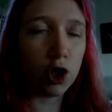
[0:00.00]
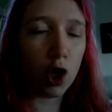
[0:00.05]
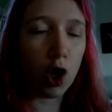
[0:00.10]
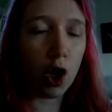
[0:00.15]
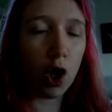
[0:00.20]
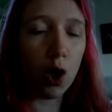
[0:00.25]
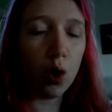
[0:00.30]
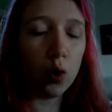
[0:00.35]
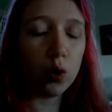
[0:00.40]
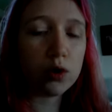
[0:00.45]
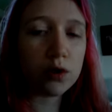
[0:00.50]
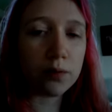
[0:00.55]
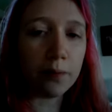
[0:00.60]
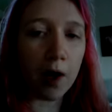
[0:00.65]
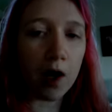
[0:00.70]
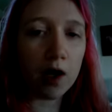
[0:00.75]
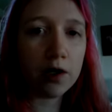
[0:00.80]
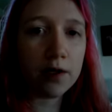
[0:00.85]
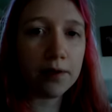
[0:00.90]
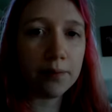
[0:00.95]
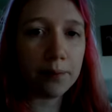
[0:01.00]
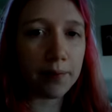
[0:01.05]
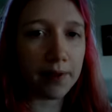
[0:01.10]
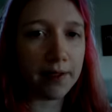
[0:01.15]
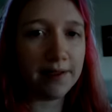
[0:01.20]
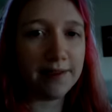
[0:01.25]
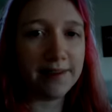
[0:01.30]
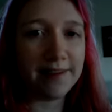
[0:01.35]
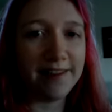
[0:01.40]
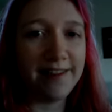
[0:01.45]
She's always saying
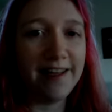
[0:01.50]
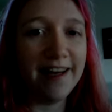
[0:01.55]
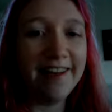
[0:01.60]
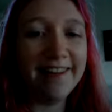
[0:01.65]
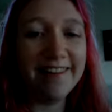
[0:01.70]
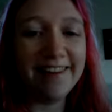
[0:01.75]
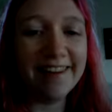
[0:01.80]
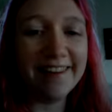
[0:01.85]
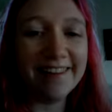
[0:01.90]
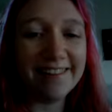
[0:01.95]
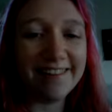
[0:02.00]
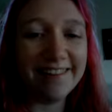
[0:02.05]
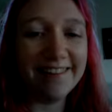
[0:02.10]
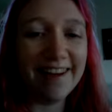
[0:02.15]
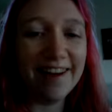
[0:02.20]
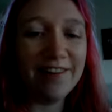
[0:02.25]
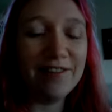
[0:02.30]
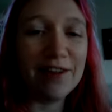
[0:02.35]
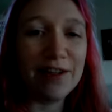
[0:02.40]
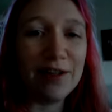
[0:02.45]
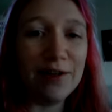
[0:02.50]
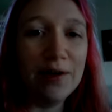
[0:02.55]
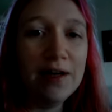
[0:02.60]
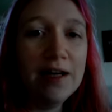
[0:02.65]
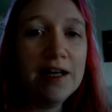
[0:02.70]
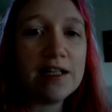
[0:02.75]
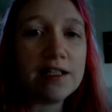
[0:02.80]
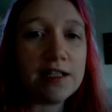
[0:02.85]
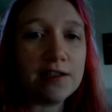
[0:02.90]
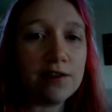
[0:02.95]
in the f- first season or
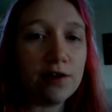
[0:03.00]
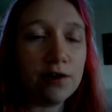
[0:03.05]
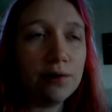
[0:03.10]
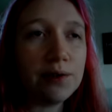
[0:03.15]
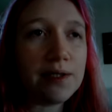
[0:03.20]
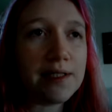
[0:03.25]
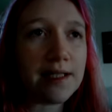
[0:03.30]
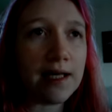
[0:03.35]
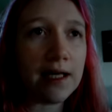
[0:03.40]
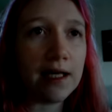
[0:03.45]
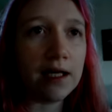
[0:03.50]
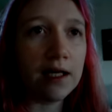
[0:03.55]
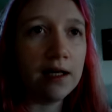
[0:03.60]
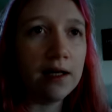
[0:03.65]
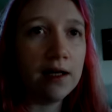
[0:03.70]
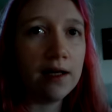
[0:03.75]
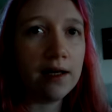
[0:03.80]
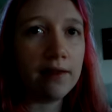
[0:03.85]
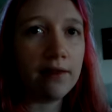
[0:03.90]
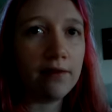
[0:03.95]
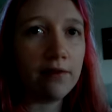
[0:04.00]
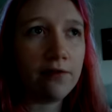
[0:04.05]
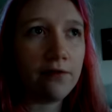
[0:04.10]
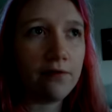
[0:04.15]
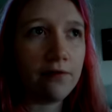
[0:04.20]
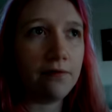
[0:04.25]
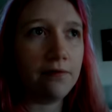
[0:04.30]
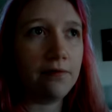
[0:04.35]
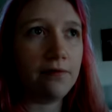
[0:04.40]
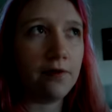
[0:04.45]
something, she's always saying,
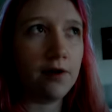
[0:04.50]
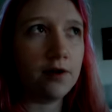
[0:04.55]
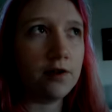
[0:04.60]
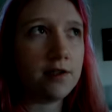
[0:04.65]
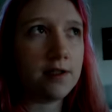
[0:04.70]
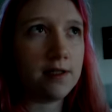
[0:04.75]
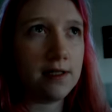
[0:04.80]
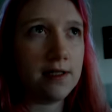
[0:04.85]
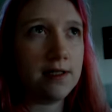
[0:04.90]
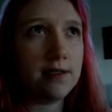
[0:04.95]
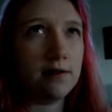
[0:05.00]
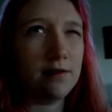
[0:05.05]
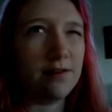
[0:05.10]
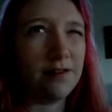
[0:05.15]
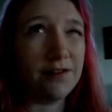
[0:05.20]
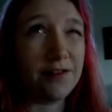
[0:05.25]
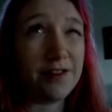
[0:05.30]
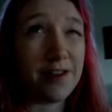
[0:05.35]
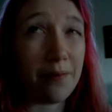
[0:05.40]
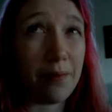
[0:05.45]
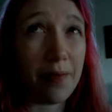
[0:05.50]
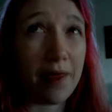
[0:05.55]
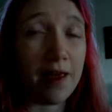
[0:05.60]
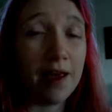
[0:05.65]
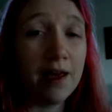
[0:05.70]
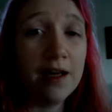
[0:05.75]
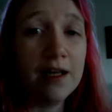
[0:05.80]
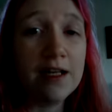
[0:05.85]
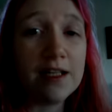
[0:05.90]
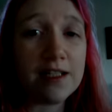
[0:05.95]
"Yeah, I don't know th- what that
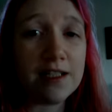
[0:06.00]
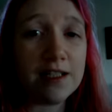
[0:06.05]
means."